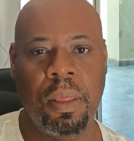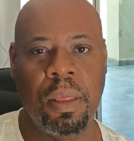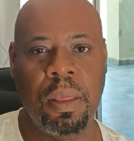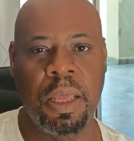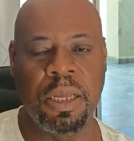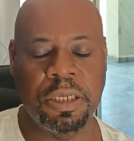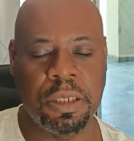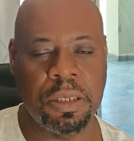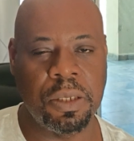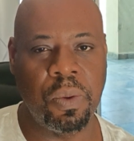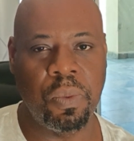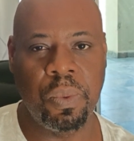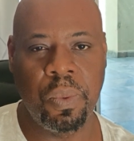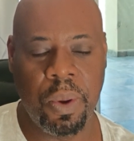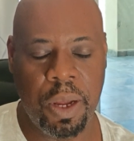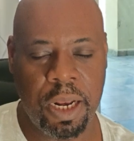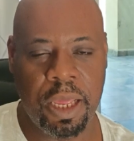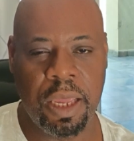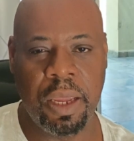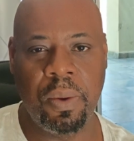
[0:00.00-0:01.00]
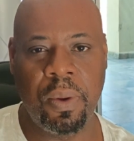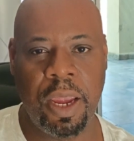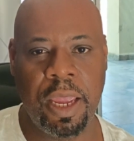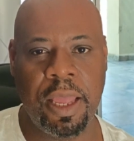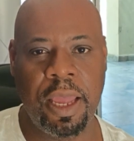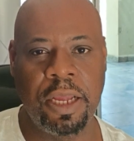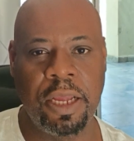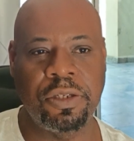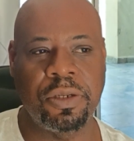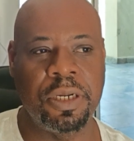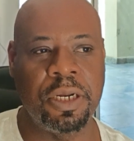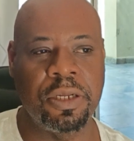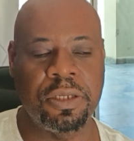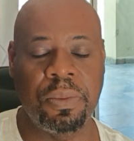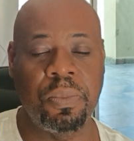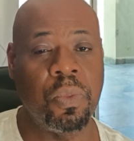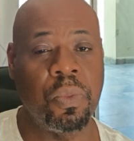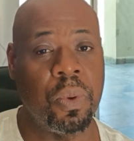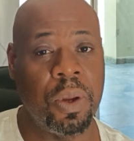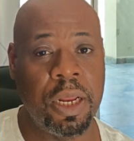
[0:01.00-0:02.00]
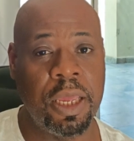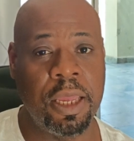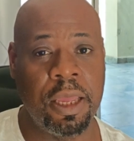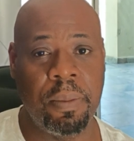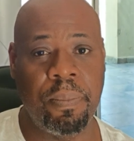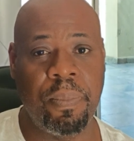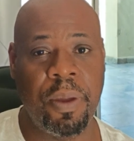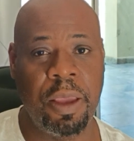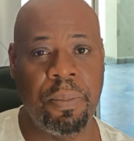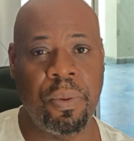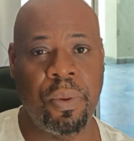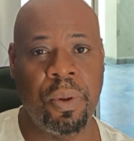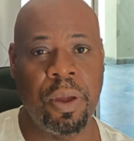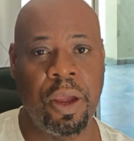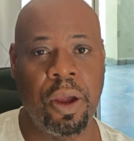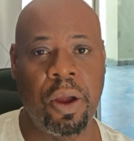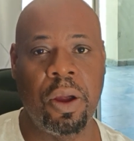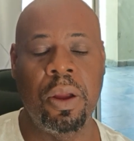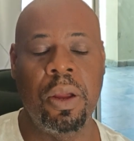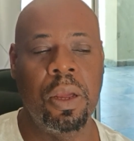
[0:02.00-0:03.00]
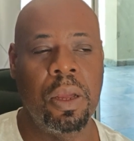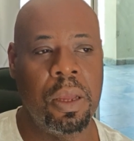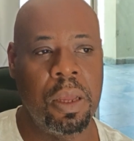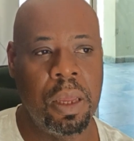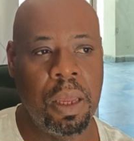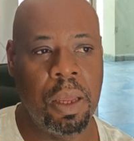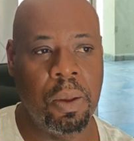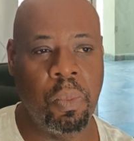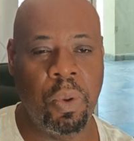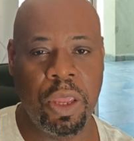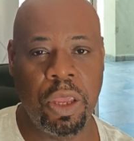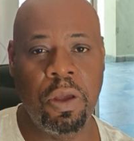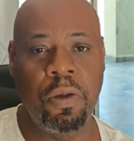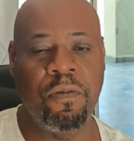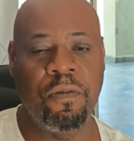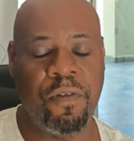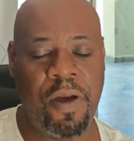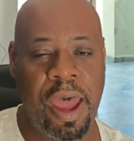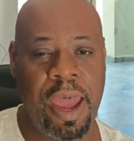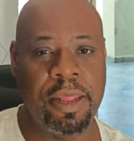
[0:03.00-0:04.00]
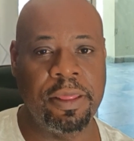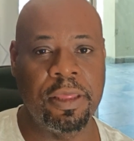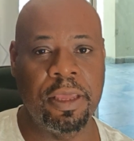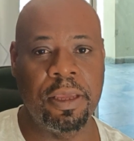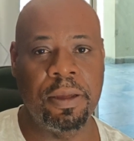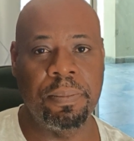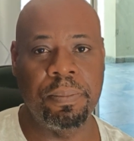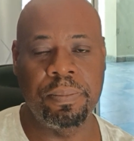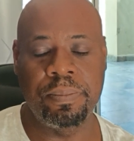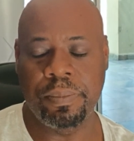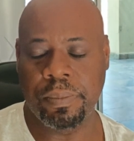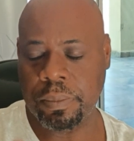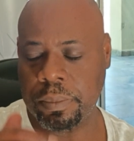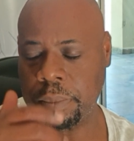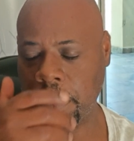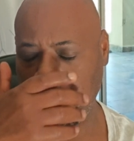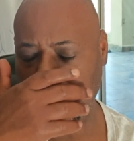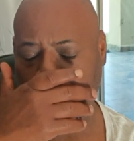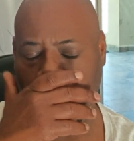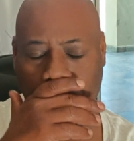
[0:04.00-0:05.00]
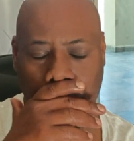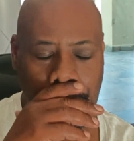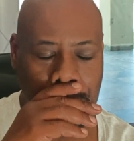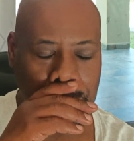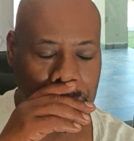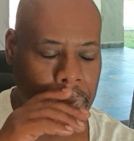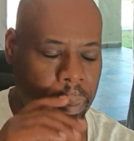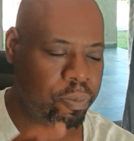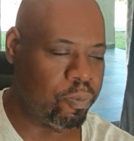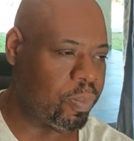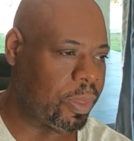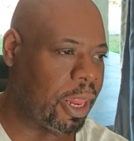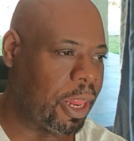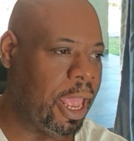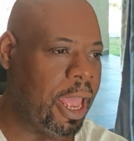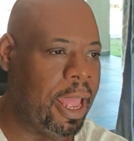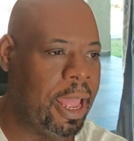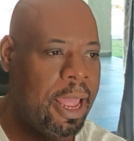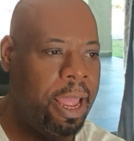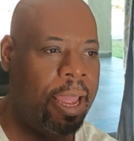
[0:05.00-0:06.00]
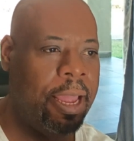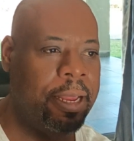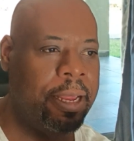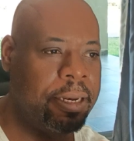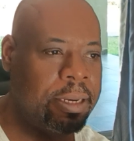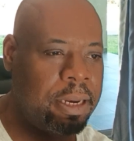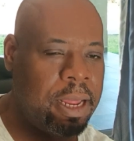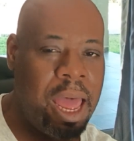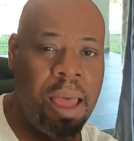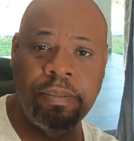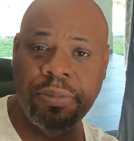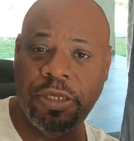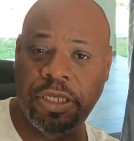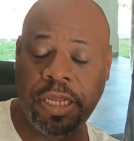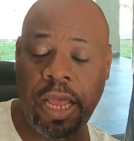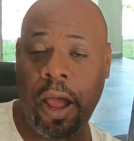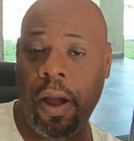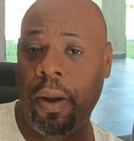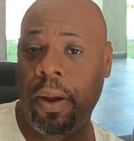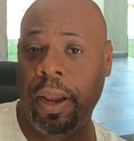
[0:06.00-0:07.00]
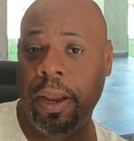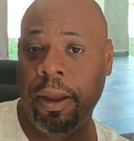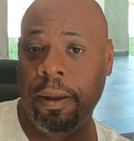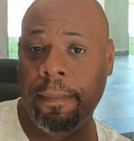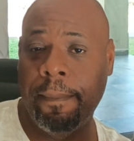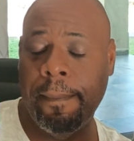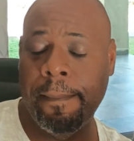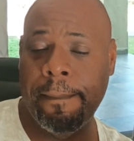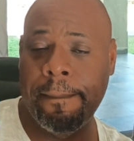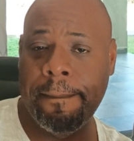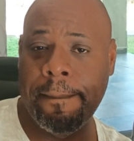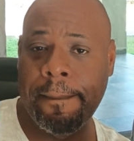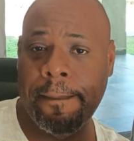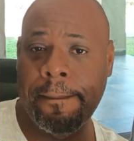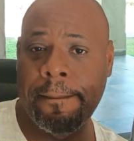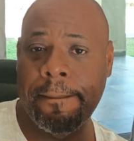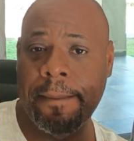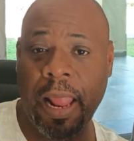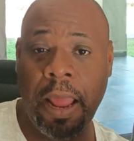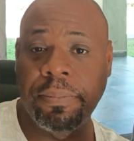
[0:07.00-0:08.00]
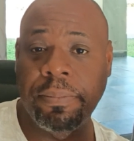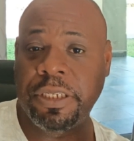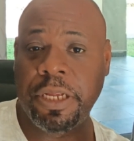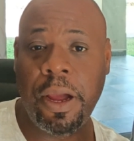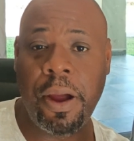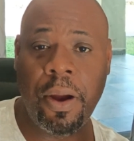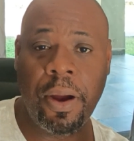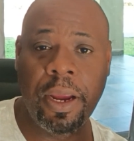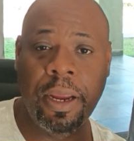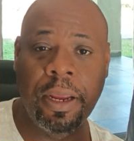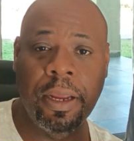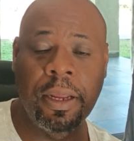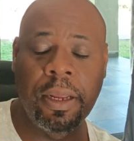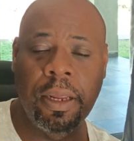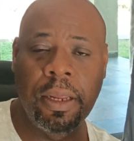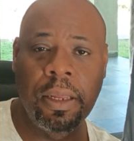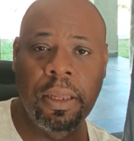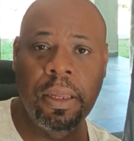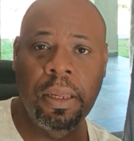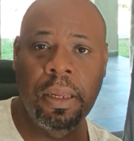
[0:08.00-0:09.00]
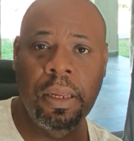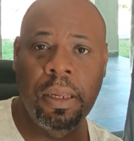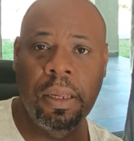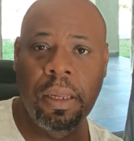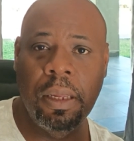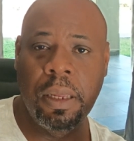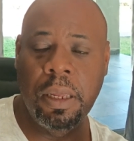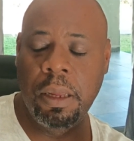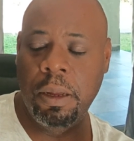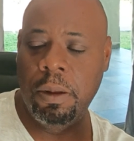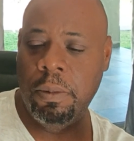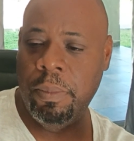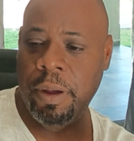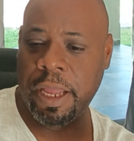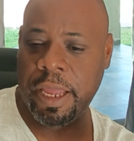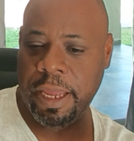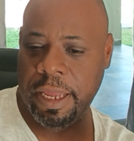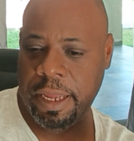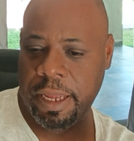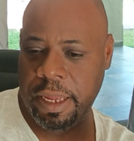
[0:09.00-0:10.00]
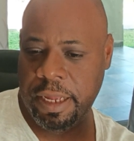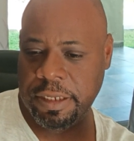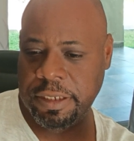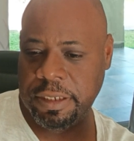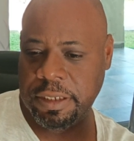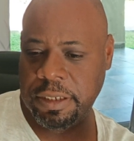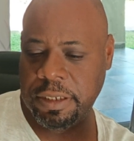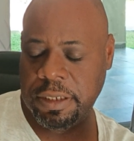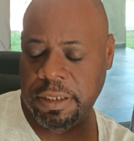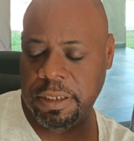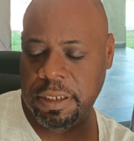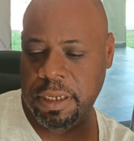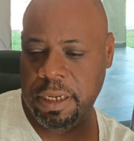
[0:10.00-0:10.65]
This is a really great country. And there's some really good people here when you find them. And I'm sorry. I'm sorry. Because